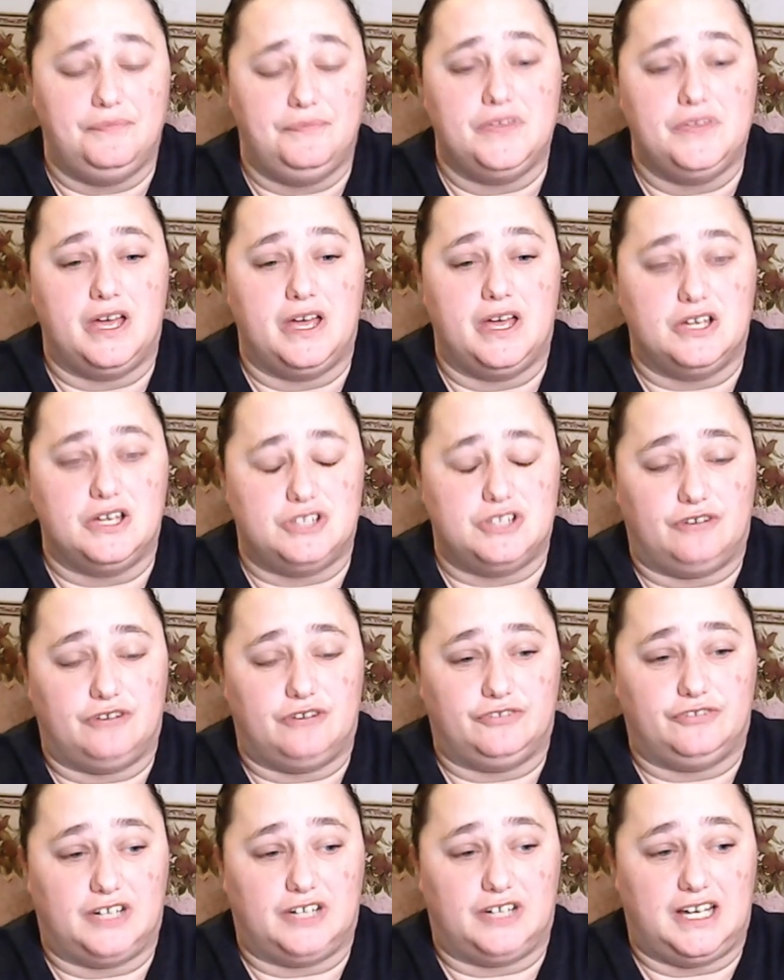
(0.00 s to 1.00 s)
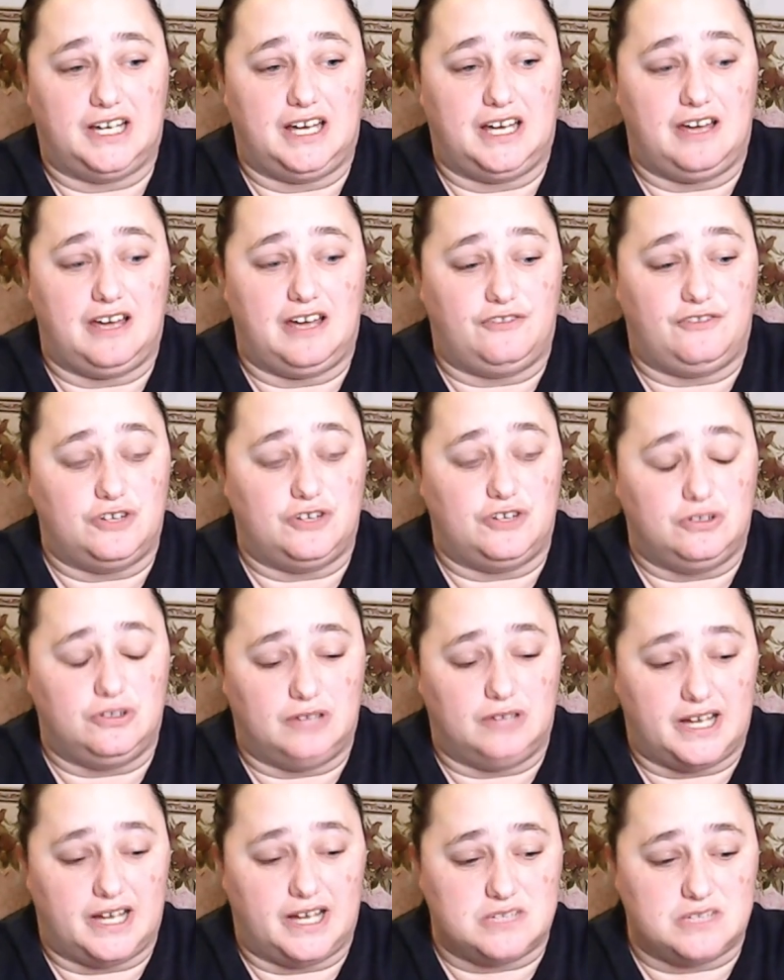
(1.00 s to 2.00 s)
Don't forget, if you do like
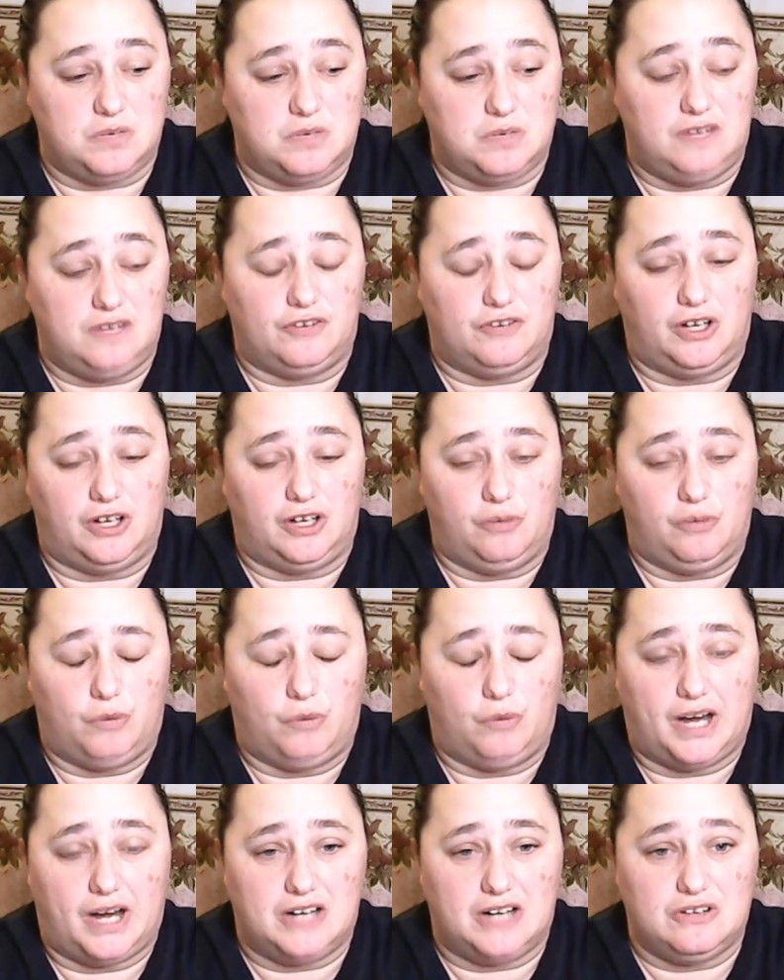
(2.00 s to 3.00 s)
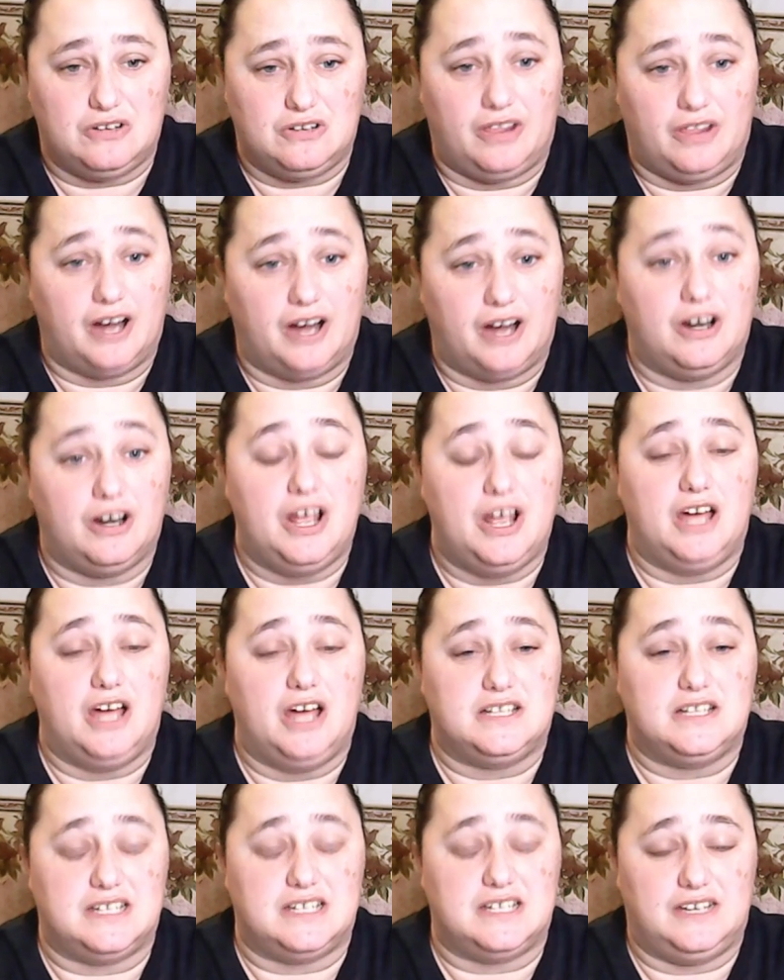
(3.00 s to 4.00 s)
Zweetieville and what I do there, to
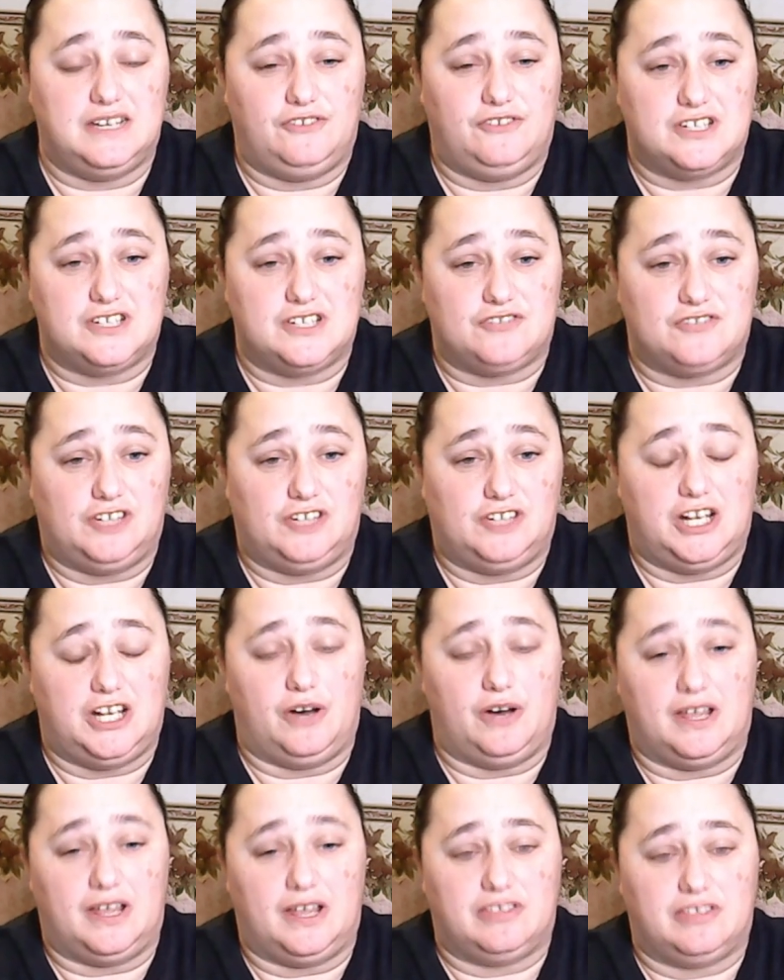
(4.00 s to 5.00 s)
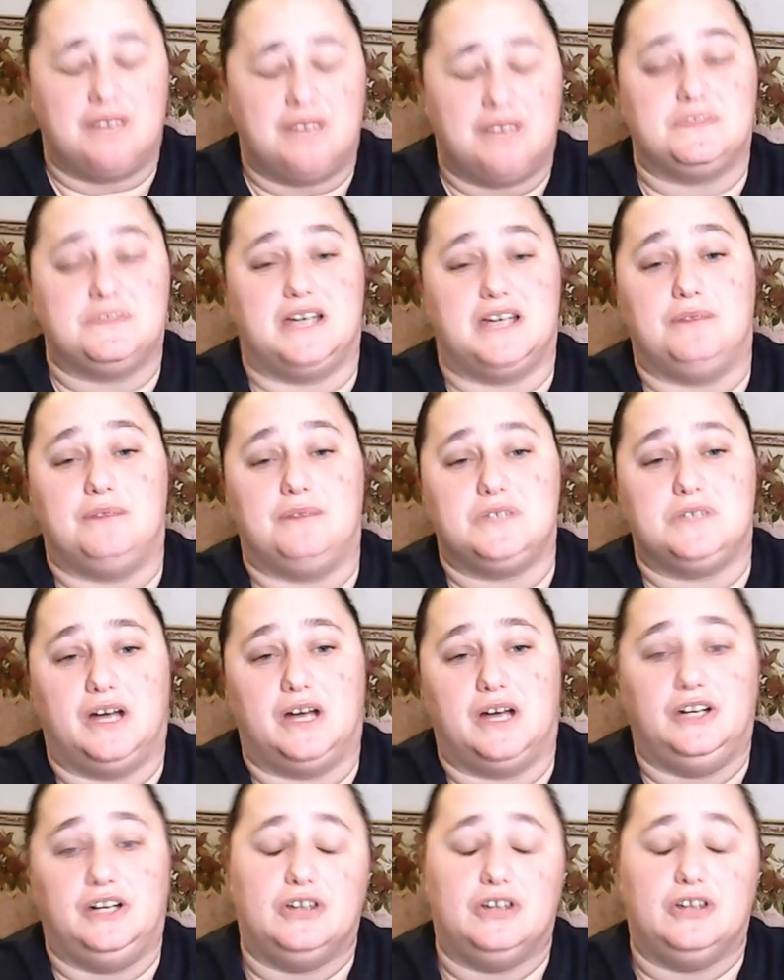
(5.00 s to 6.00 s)
give this video a thumbs up so I know
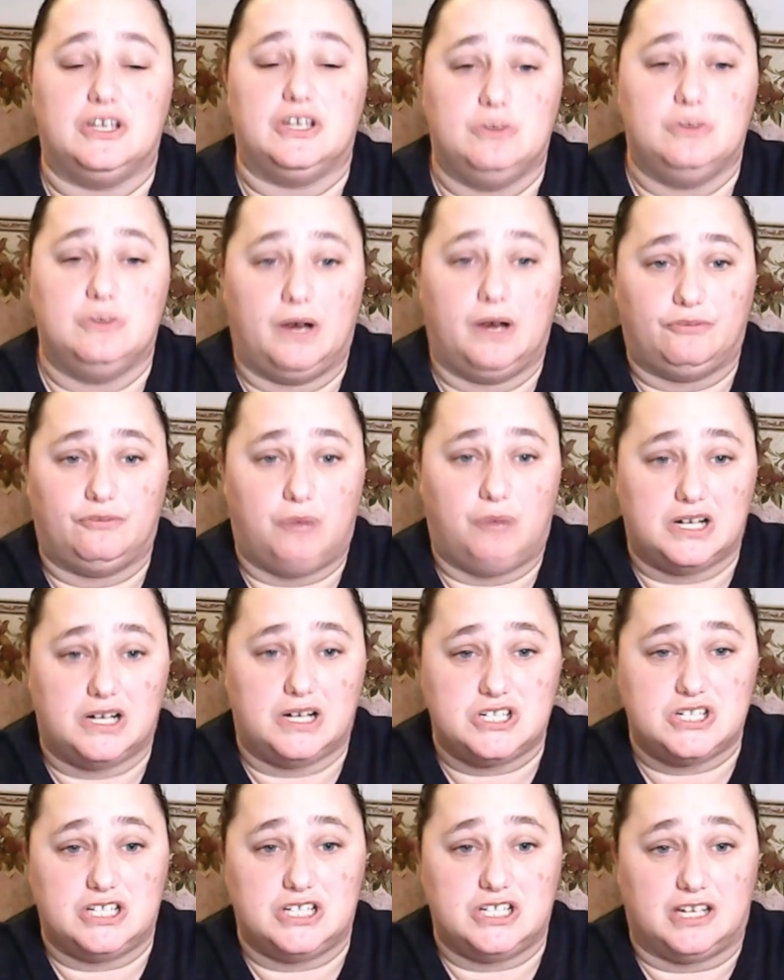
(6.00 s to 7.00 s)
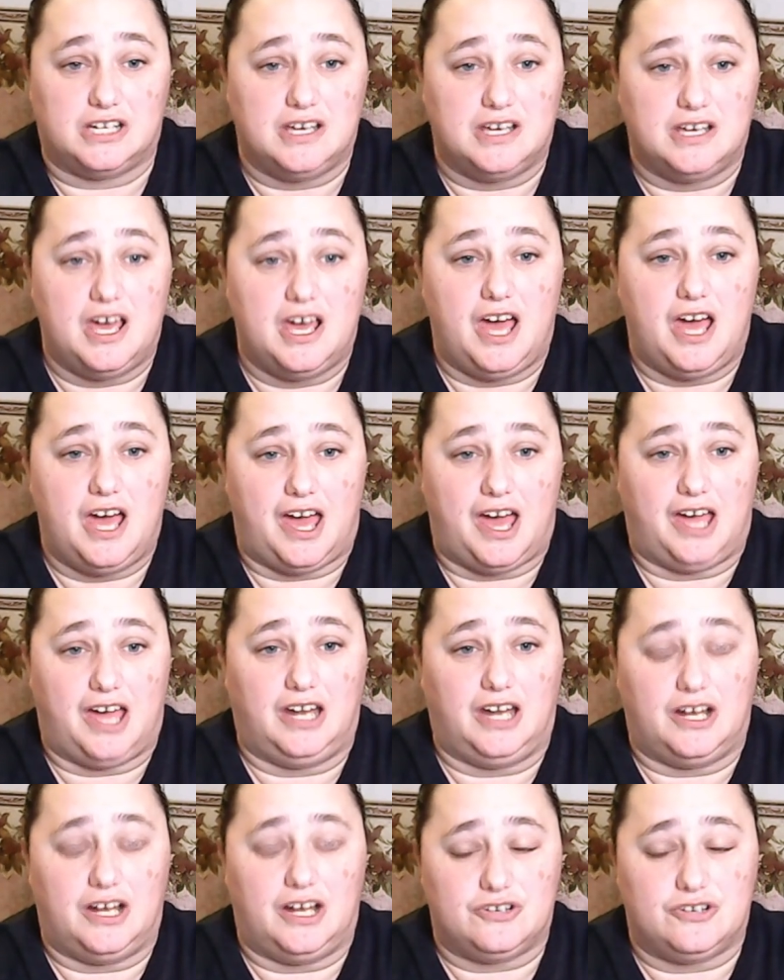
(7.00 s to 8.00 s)
that you have watched it and
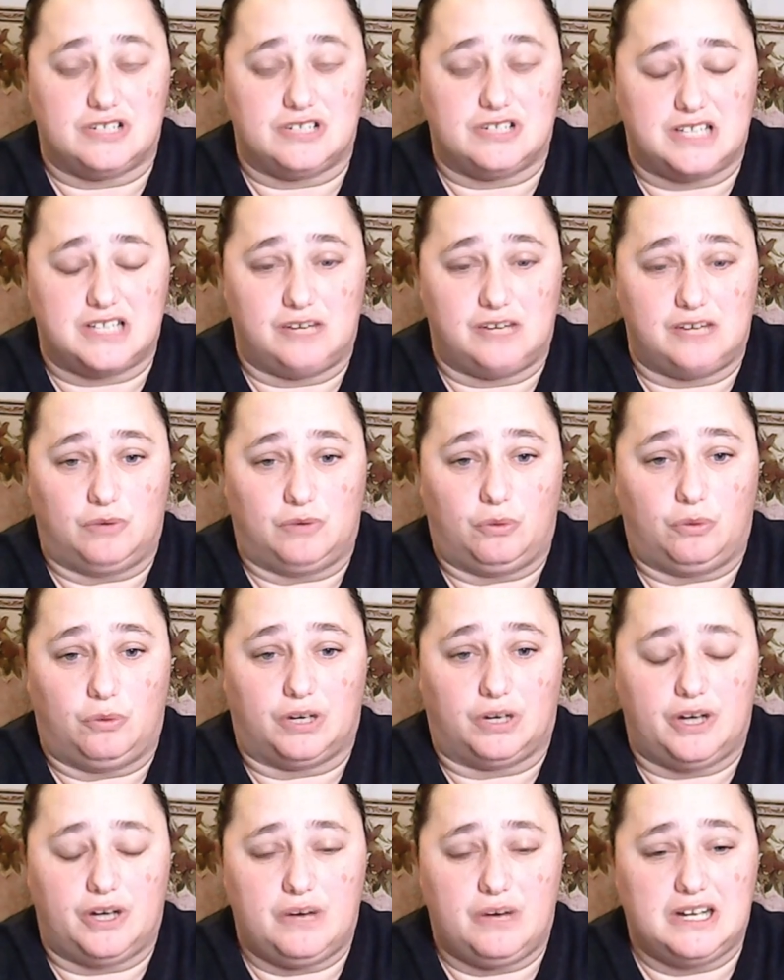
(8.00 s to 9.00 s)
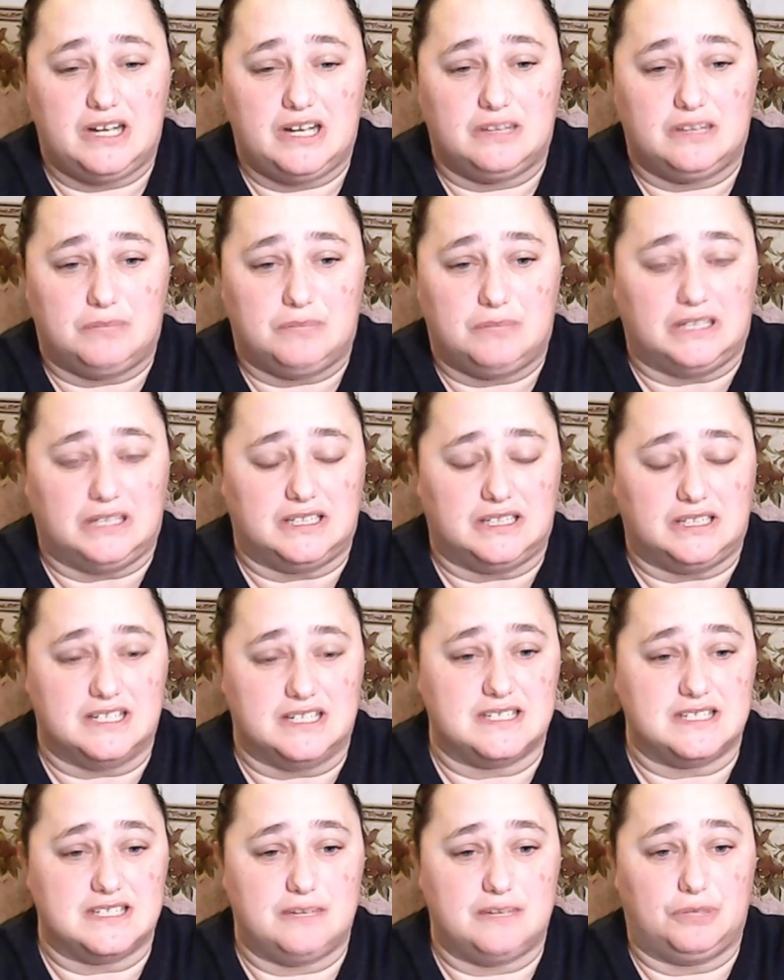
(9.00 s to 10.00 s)
understand where we're going in the month of
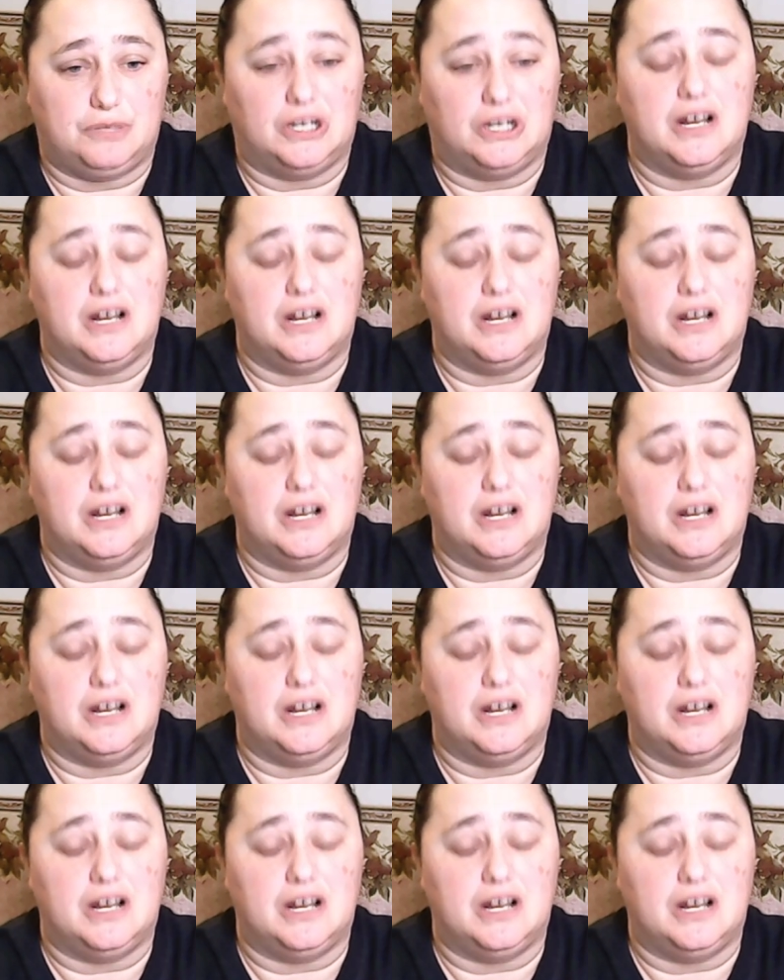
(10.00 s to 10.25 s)
December.